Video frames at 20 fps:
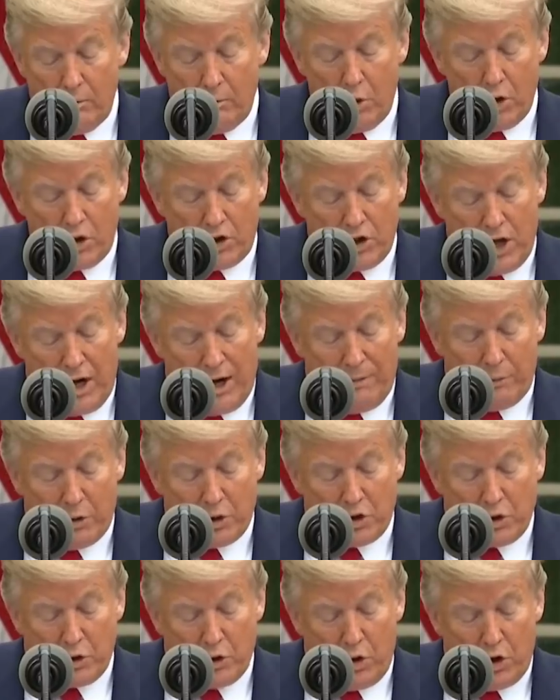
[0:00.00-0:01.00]
More time
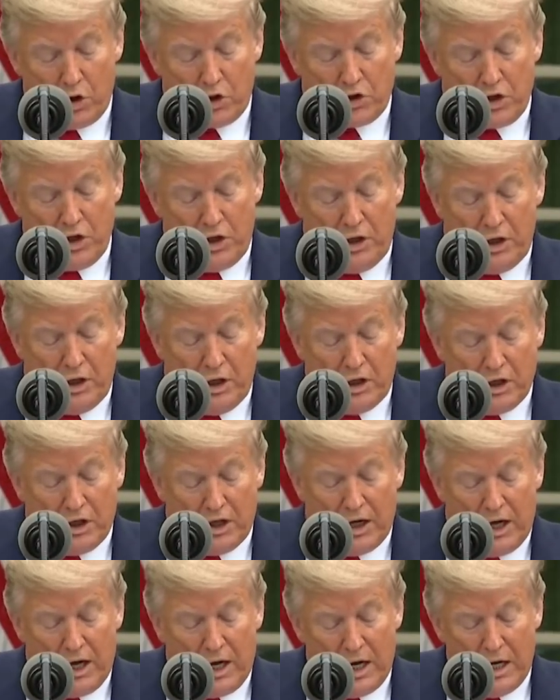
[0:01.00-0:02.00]
was lost in the
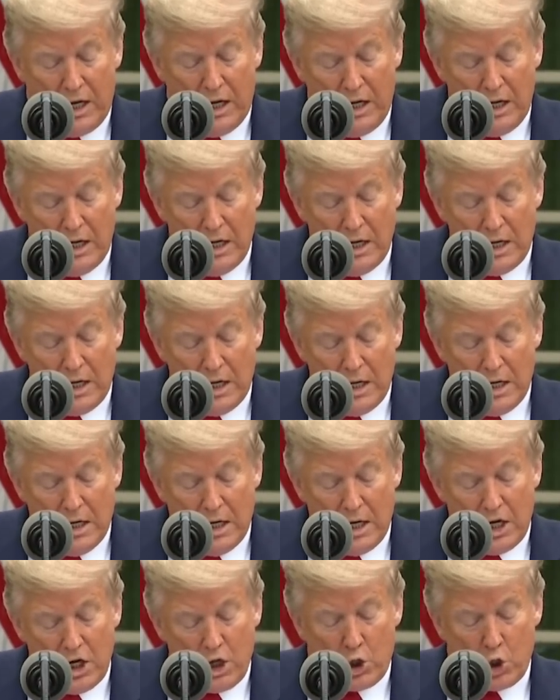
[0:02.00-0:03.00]
delay
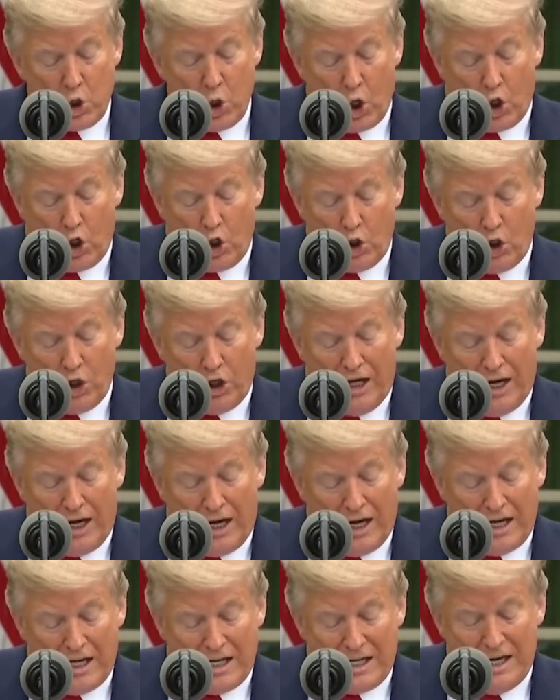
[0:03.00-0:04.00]
it took to
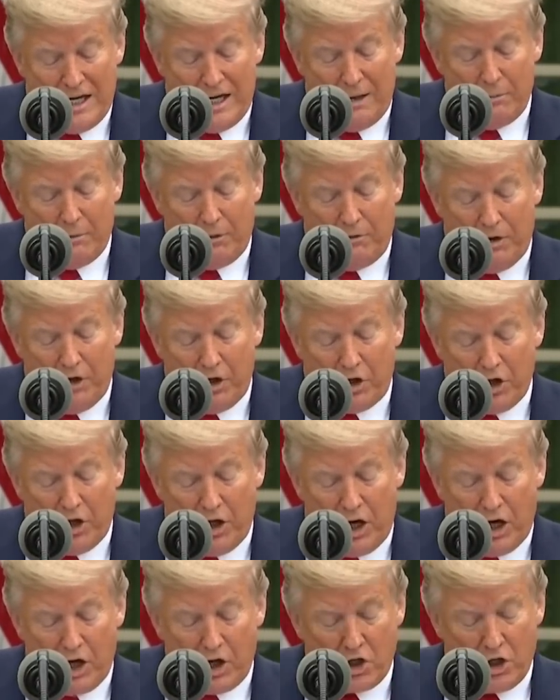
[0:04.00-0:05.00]
get a team of
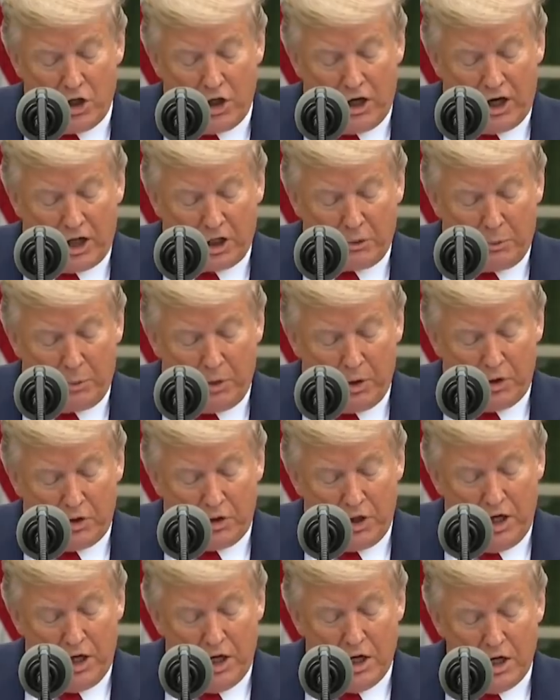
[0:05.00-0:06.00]
international
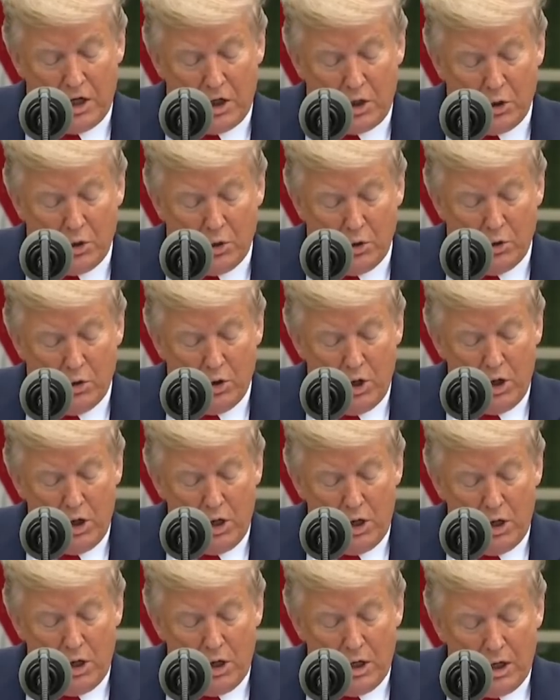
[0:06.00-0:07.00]
experts in to
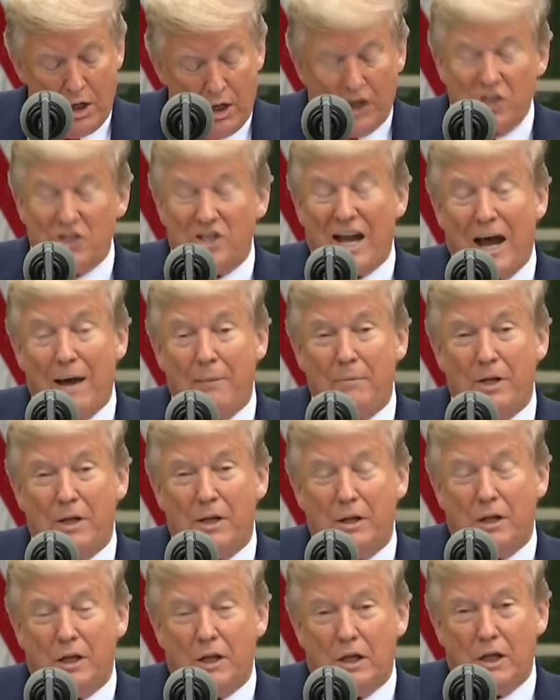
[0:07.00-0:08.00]

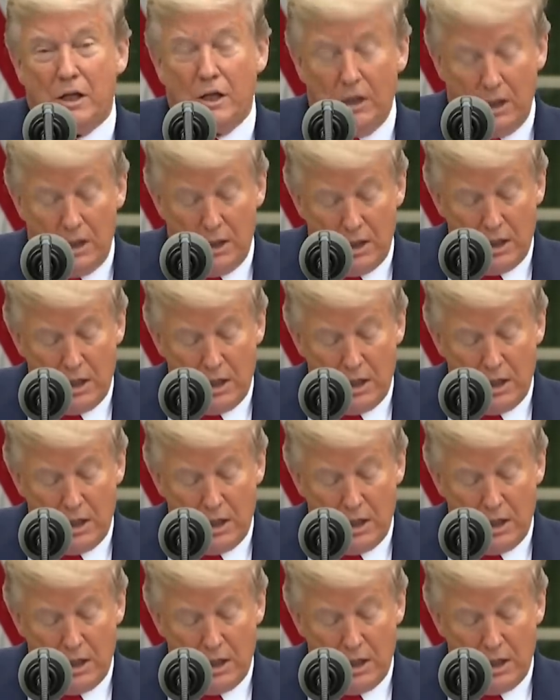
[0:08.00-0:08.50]
examine the